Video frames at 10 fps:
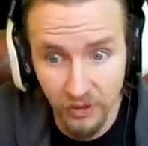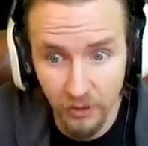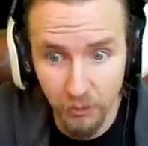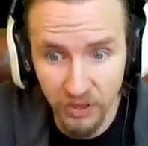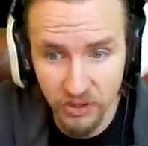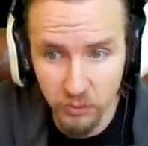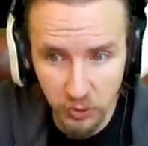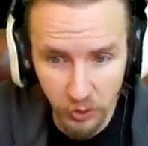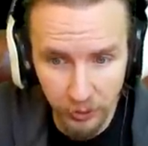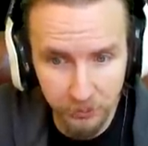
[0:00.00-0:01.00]
Much
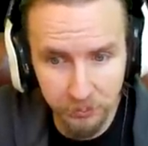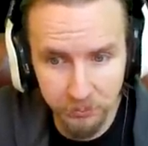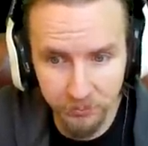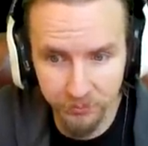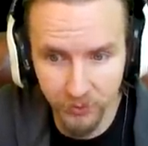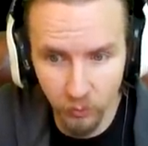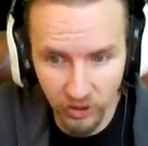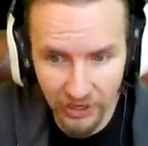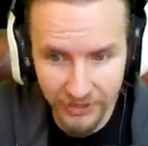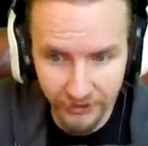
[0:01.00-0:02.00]
more. What
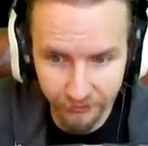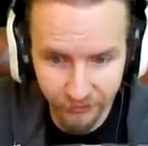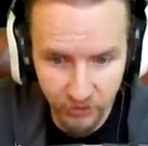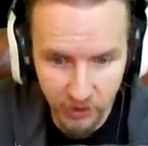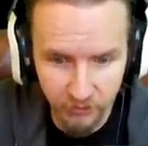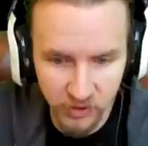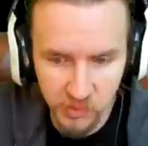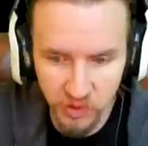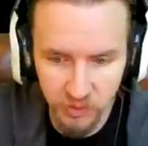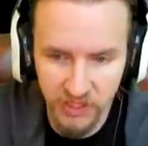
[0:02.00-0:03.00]
like? Come on,
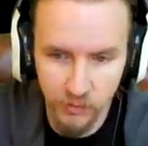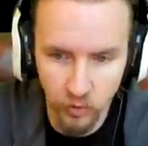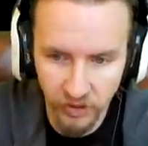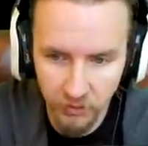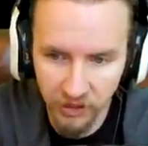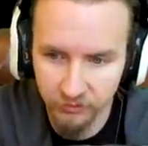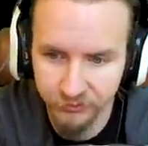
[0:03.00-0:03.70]
spill the beans, Wargaming.